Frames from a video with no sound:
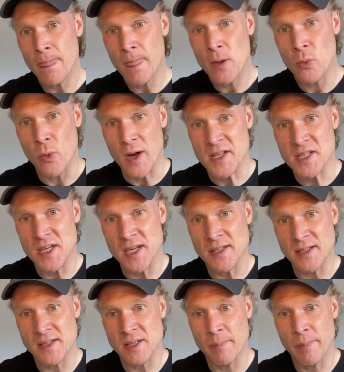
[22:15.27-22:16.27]
where
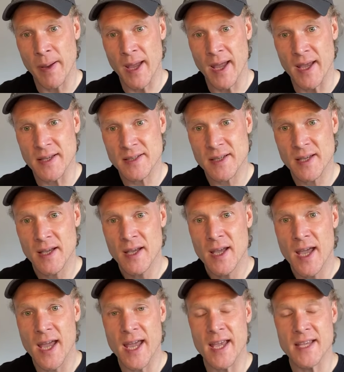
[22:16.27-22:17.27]
Jesus appears.
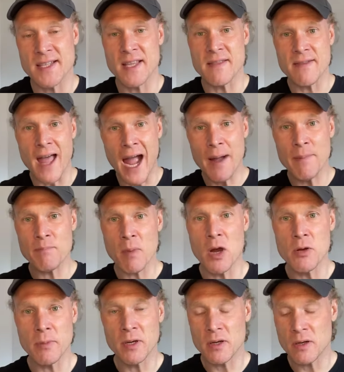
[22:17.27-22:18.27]
It is in that
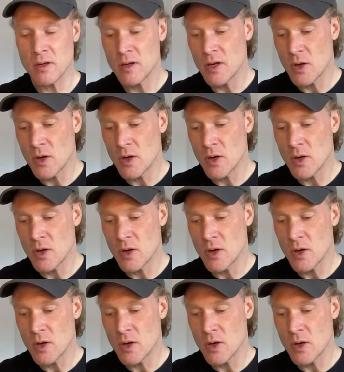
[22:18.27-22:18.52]
moment